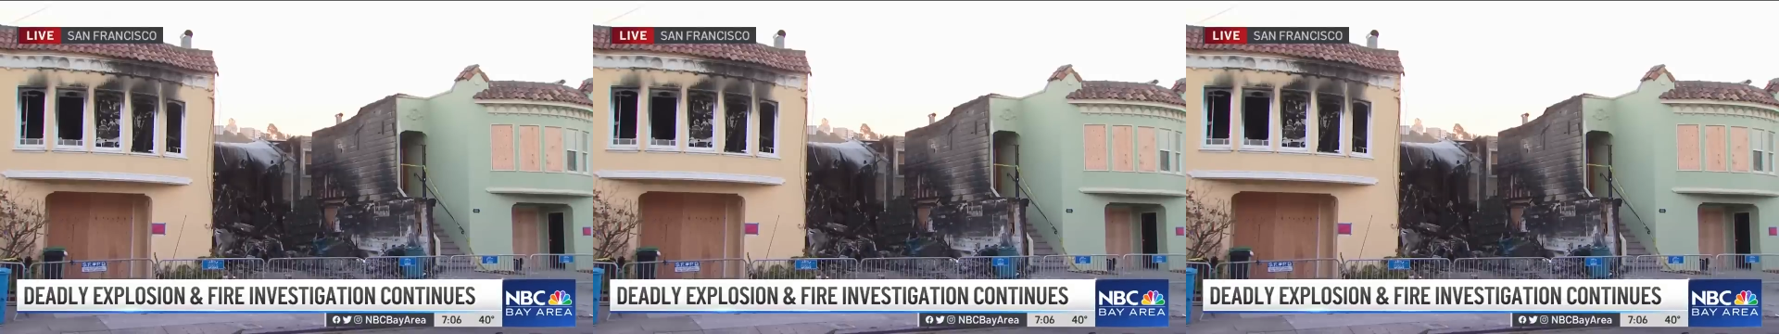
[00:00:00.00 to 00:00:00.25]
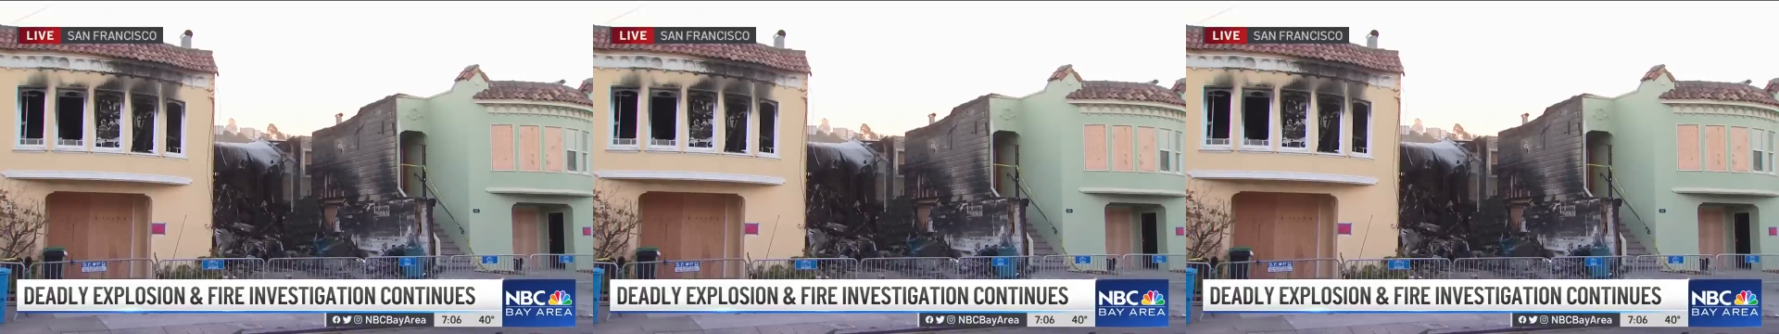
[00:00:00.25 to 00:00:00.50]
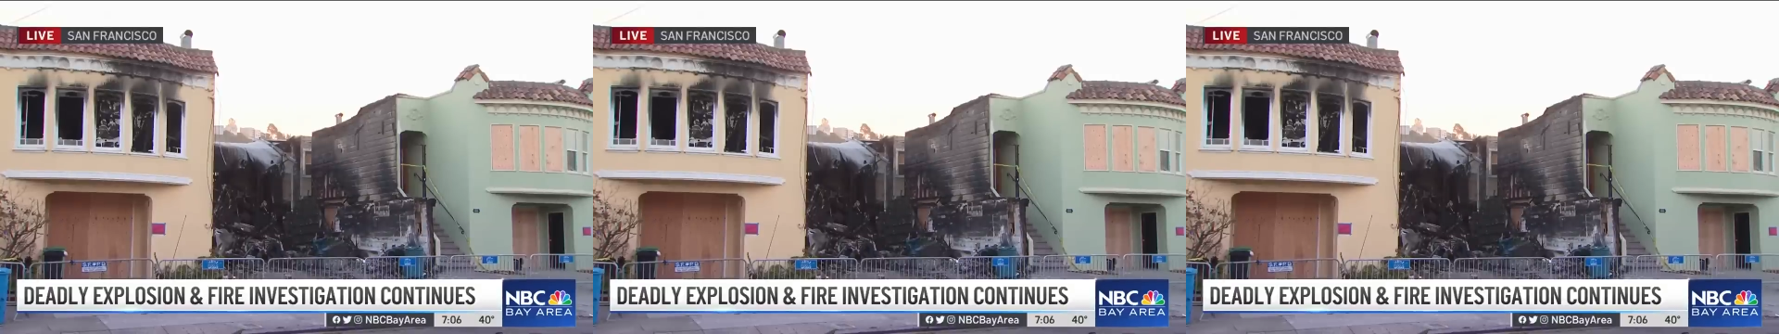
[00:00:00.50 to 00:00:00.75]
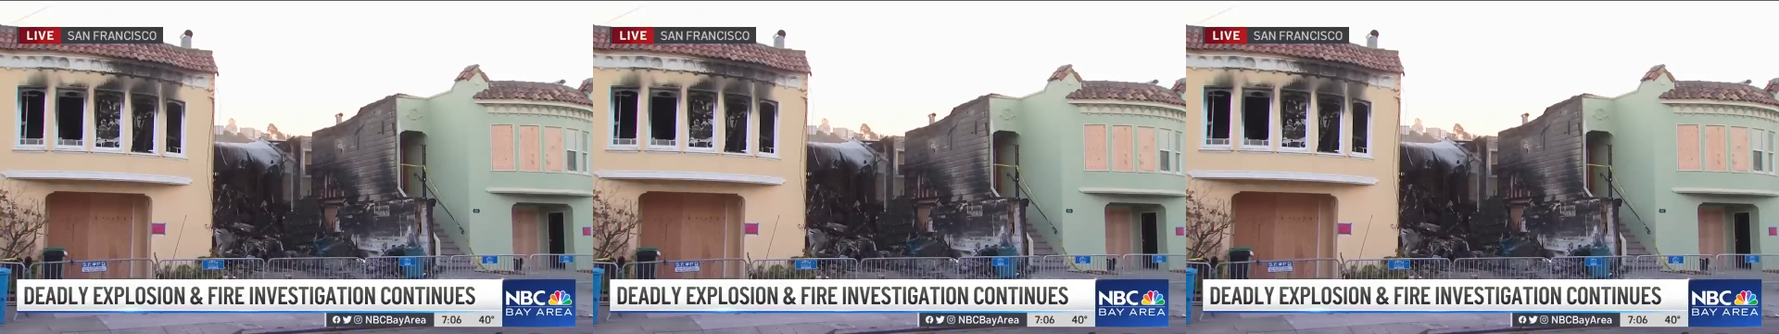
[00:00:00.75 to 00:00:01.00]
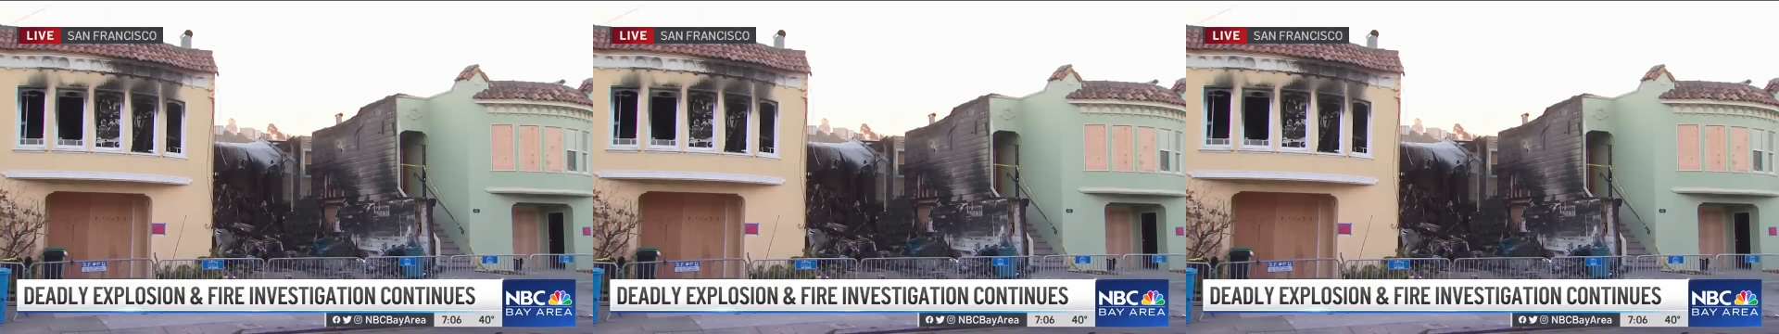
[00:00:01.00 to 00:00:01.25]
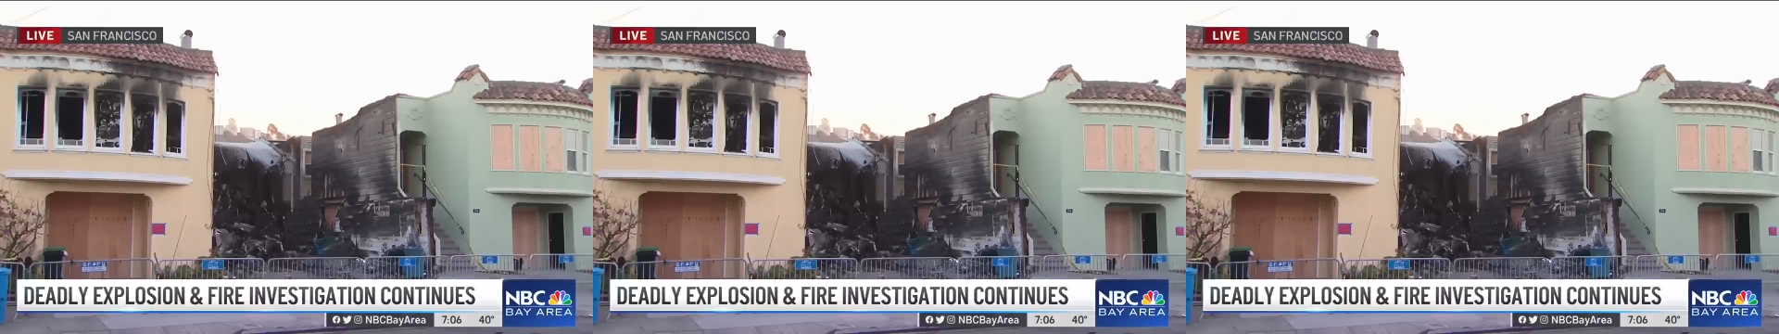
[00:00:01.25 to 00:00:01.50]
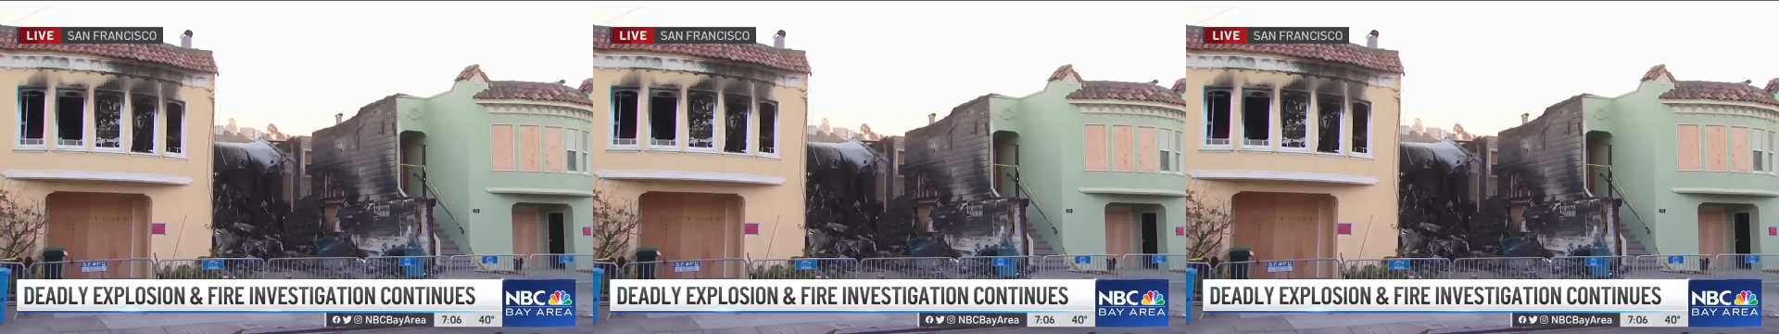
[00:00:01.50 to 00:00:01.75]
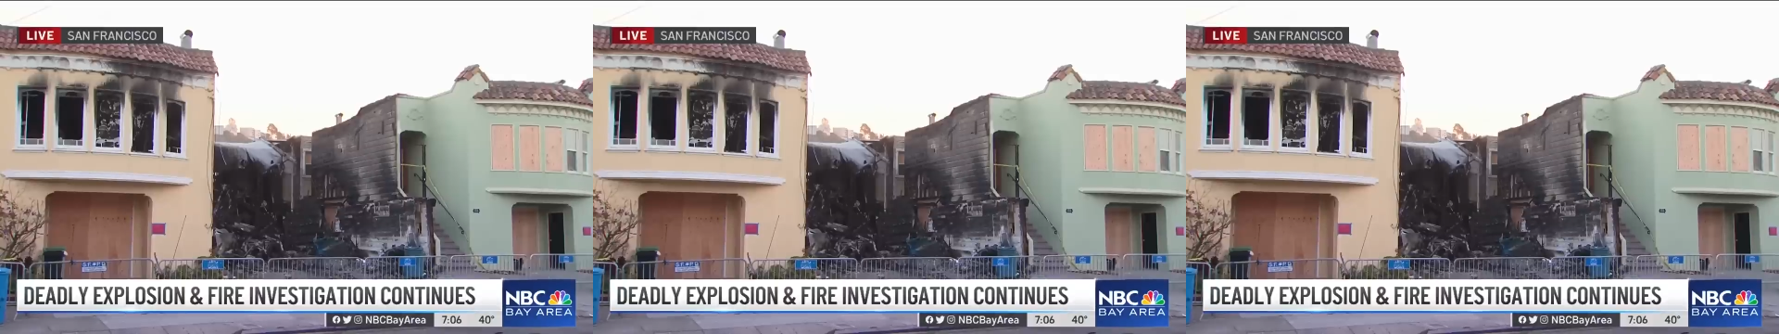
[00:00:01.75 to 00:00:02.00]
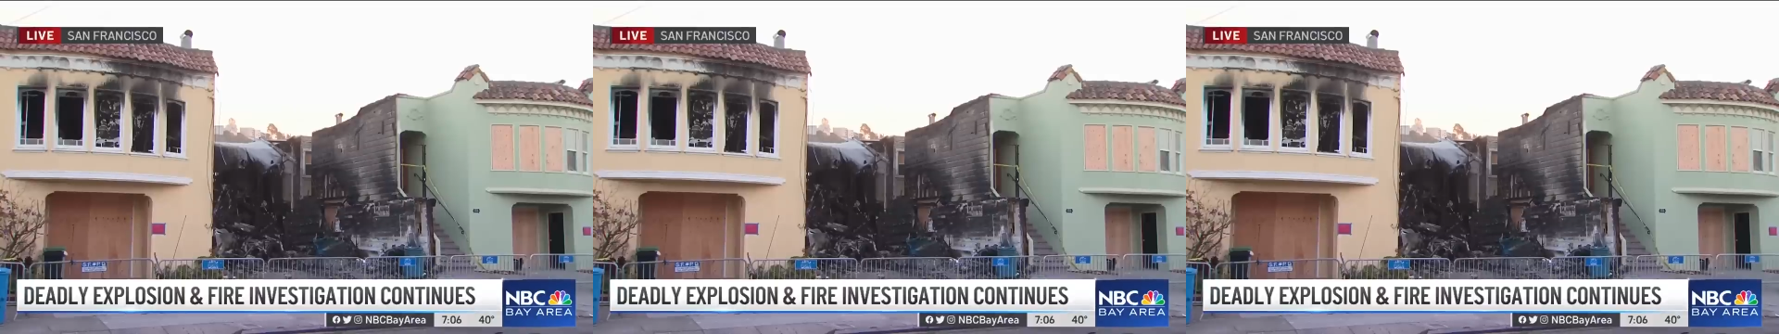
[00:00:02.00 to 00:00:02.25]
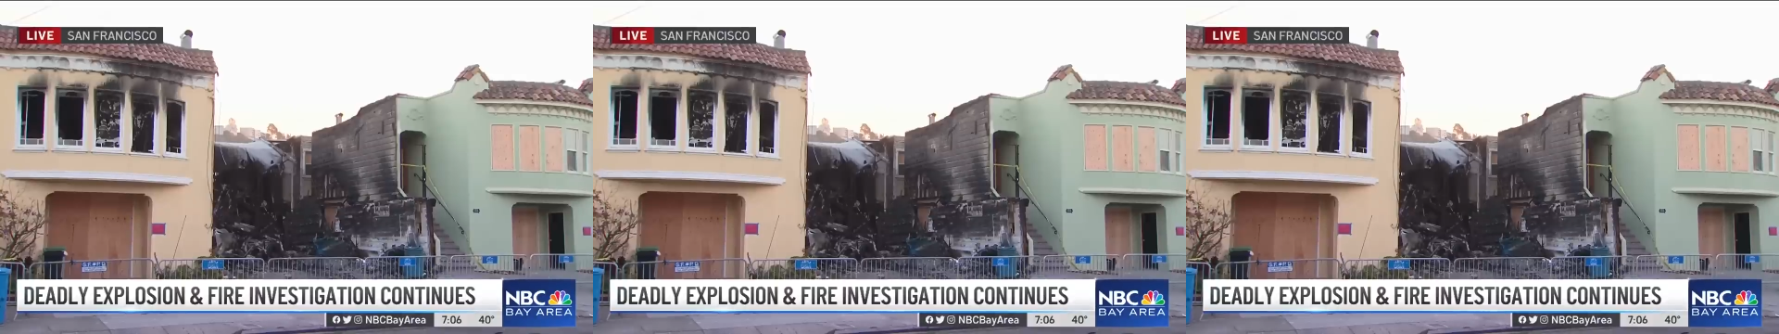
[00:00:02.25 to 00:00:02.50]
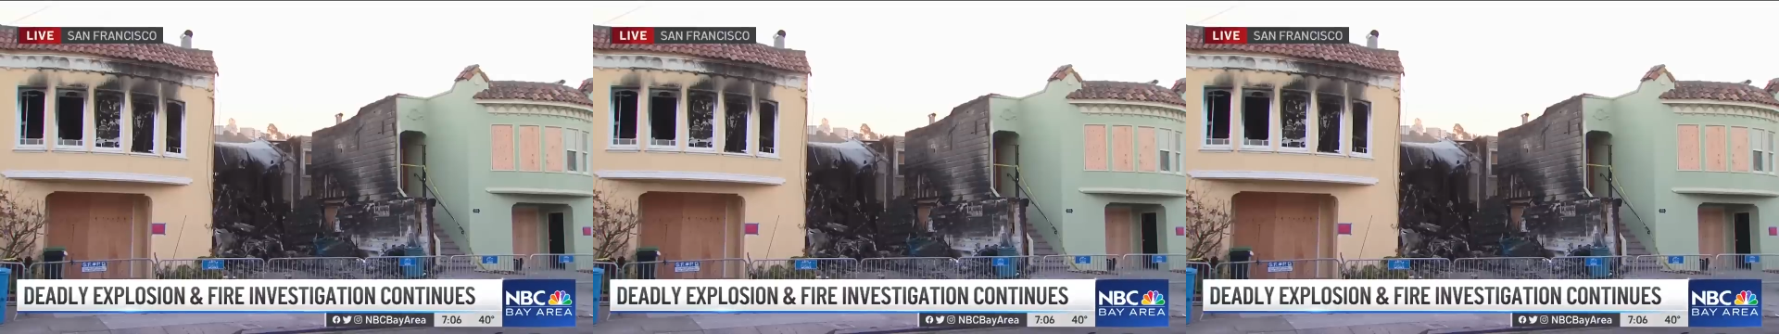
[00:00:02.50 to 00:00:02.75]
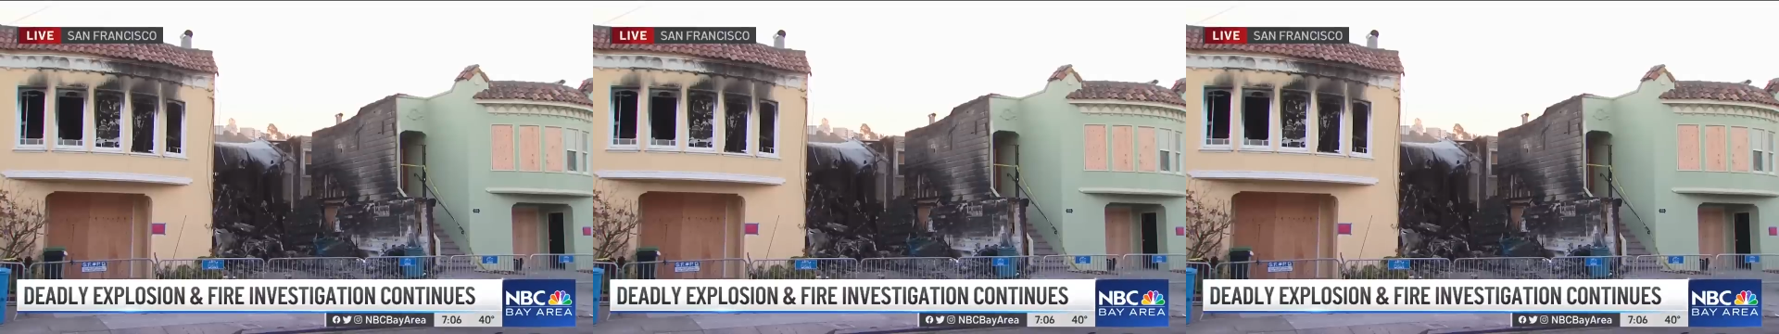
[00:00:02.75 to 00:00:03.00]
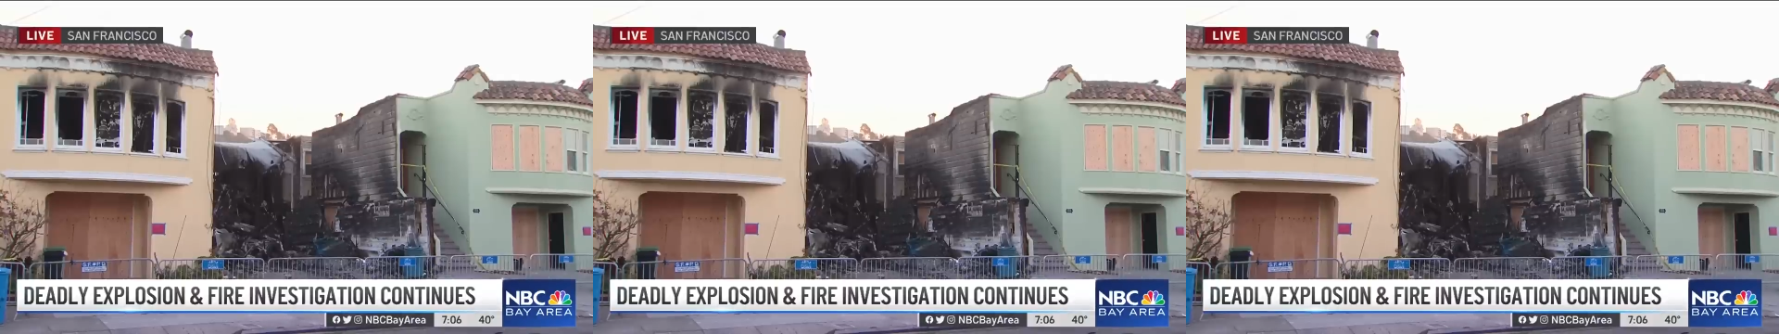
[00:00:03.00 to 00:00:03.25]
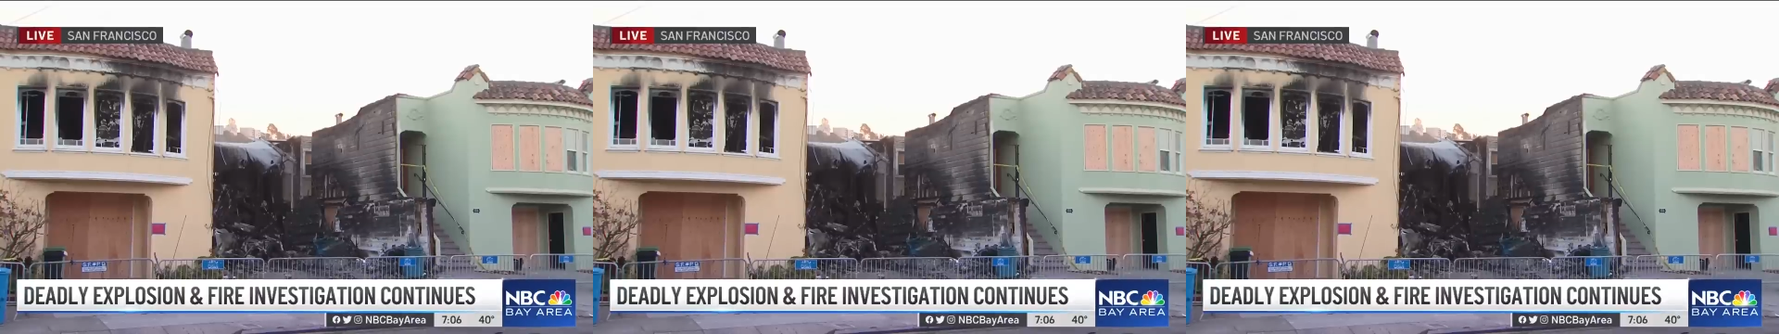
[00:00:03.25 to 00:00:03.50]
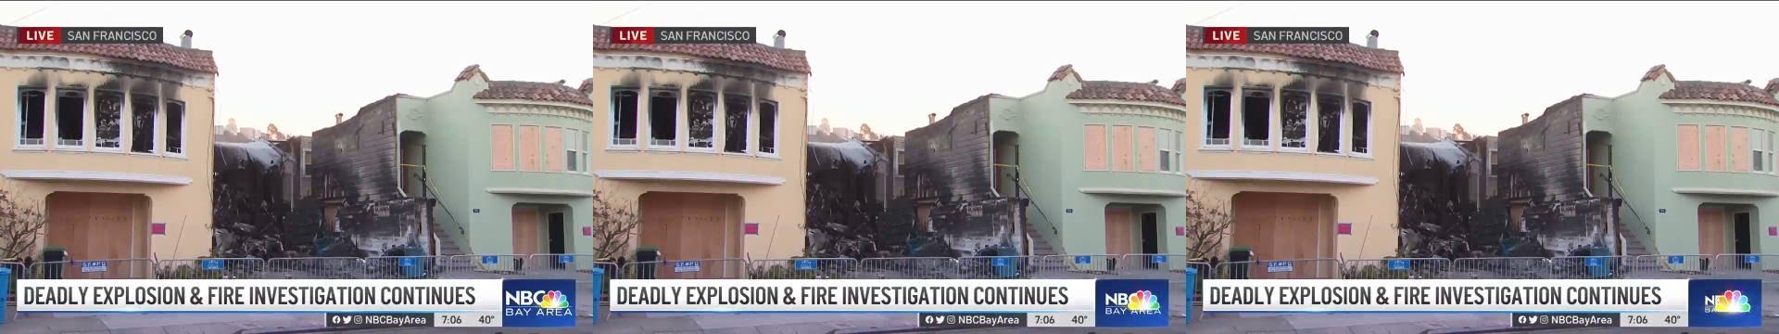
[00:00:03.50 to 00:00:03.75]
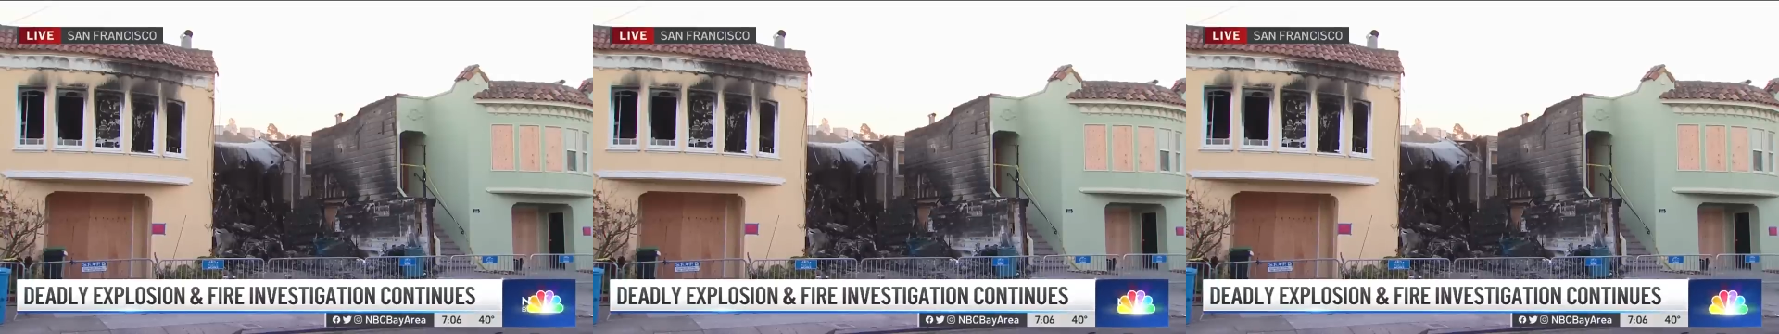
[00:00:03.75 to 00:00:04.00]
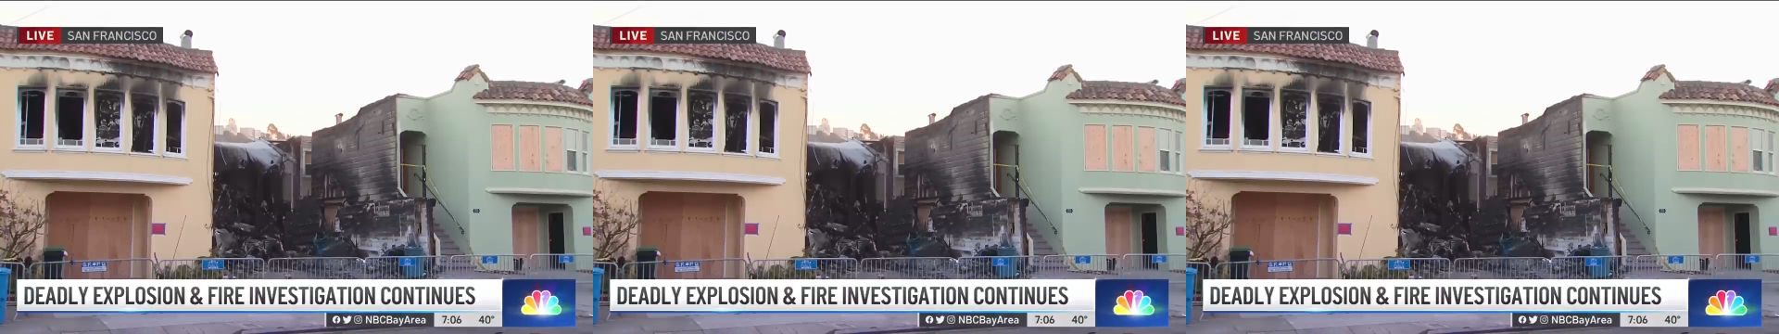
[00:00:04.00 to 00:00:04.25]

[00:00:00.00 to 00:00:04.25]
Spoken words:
(no speaker visible)